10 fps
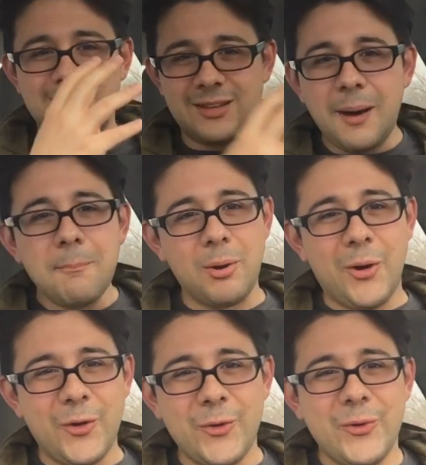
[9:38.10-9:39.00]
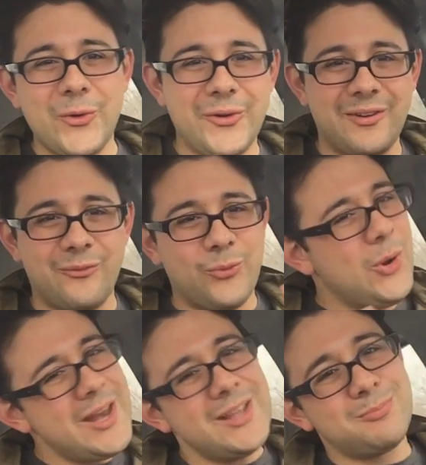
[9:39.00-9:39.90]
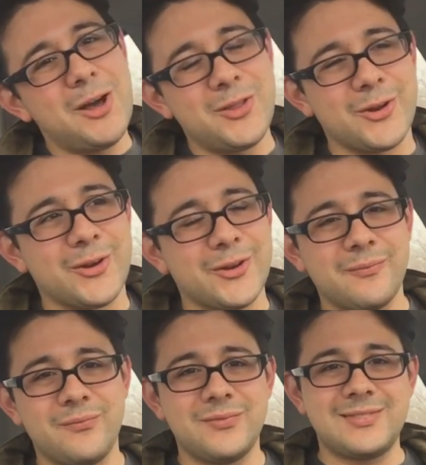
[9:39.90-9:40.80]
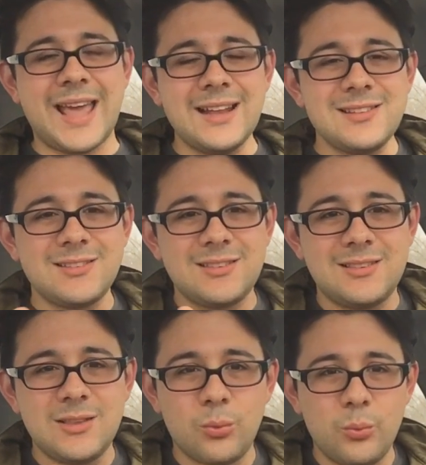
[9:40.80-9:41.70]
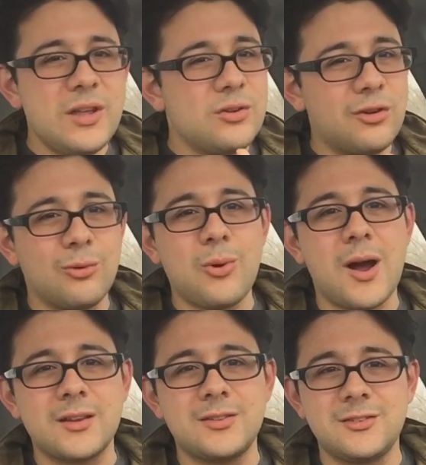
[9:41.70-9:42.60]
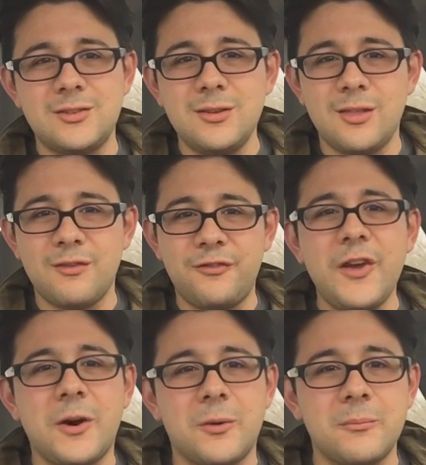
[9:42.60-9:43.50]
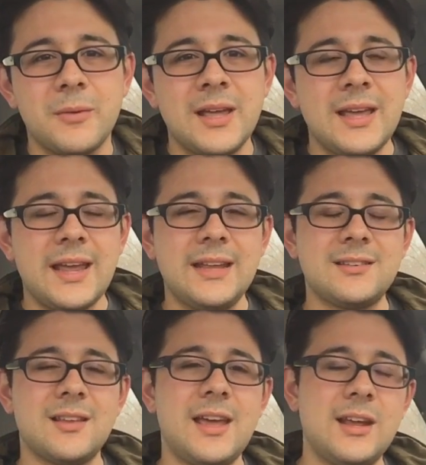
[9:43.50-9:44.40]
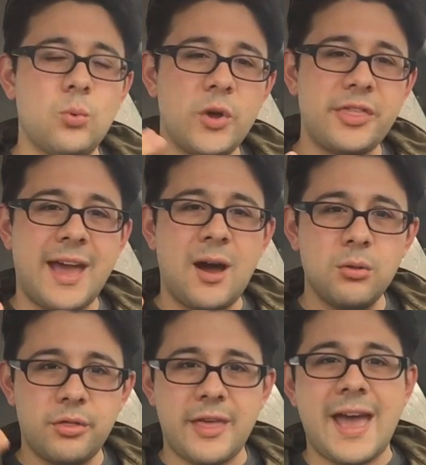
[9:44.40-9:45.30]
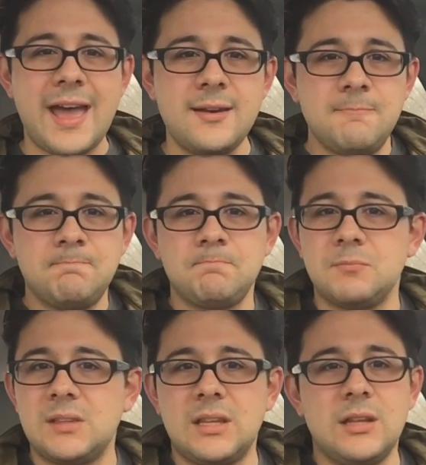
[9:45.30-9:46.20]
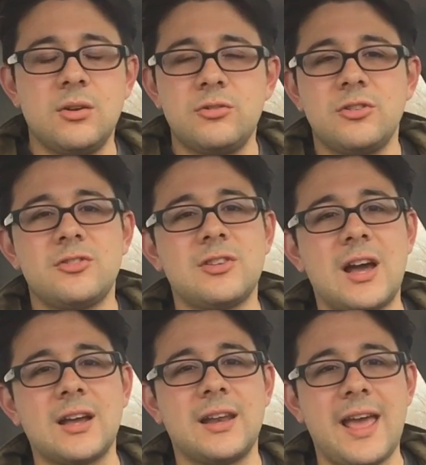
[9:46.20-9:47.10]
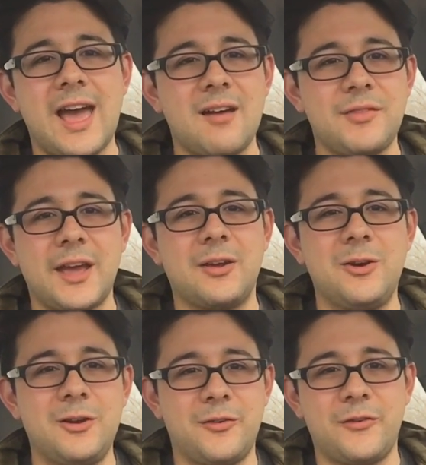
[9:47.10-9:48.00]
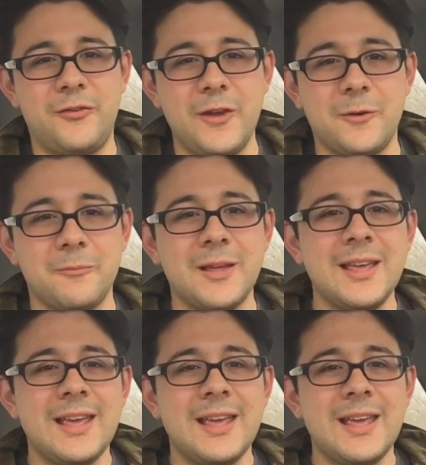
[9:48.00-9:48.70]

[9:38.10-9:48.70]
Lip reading: Dumbo with his mother, that's the real crux to the film. It's like, without that, you're just not going to have that good of a film.